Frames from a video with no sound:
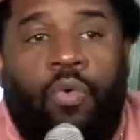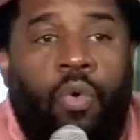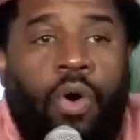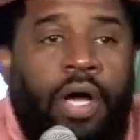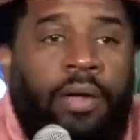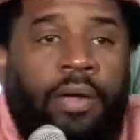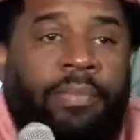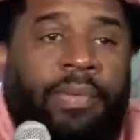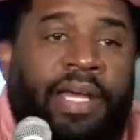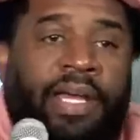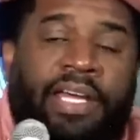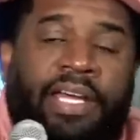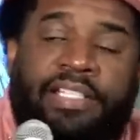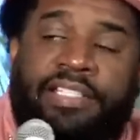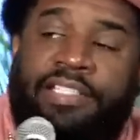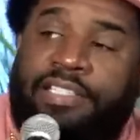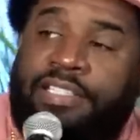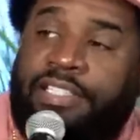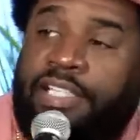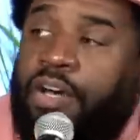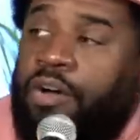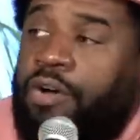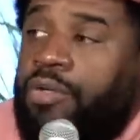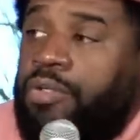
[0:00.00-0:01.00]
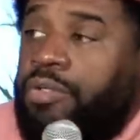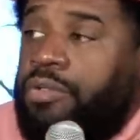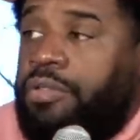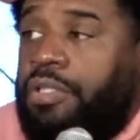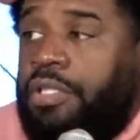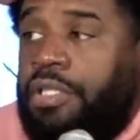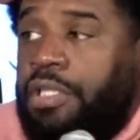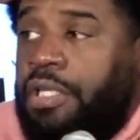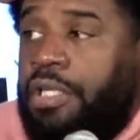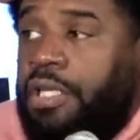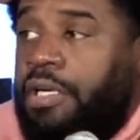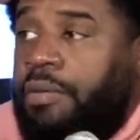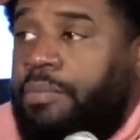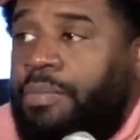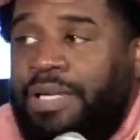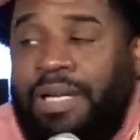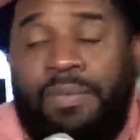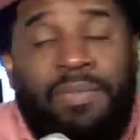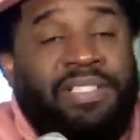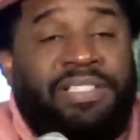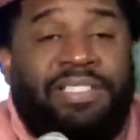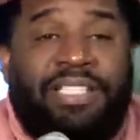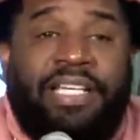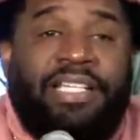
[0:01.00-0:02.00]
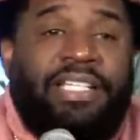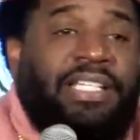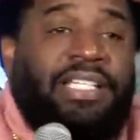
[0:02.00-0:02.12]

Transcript: the called a one man show. Yeah. But I'm